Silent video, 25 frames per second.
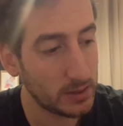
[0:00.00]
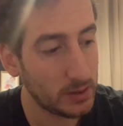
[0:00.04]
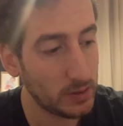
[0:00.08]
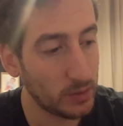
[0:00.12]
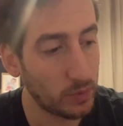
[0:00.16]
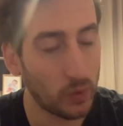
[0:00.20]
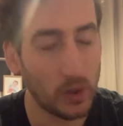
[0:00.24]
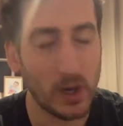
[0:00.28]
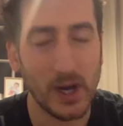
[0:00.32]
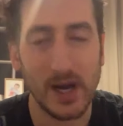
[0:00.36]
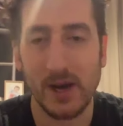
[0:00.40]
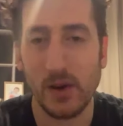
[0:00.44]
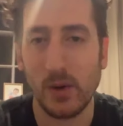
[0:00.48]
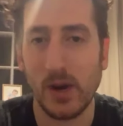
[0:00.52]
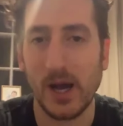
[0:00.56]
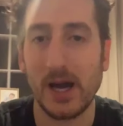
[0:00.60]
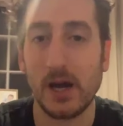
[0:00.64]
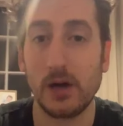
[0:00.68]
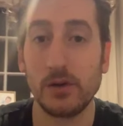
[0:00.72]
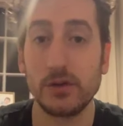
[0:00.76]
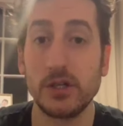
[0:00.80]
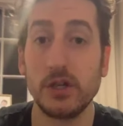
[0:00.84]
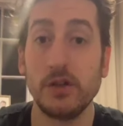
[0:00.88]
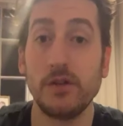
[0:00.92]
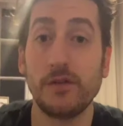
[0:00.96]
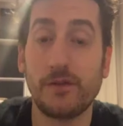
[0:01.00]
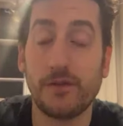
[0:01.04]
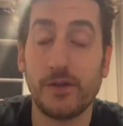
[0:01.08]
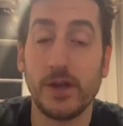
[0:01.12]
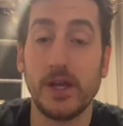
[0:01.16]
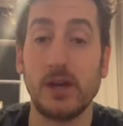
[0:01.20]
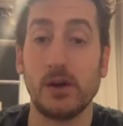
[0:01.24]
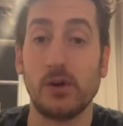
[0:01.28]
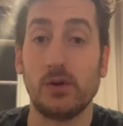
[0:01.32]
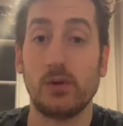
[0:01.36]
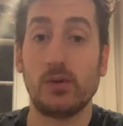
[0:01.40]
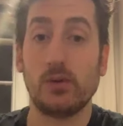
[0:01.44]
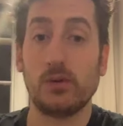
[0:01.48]
What? How do you
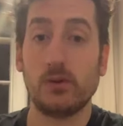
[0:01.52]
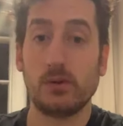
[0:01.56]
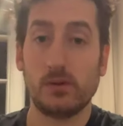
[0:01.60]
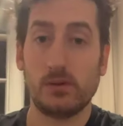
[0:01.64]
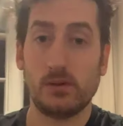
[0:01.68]
feel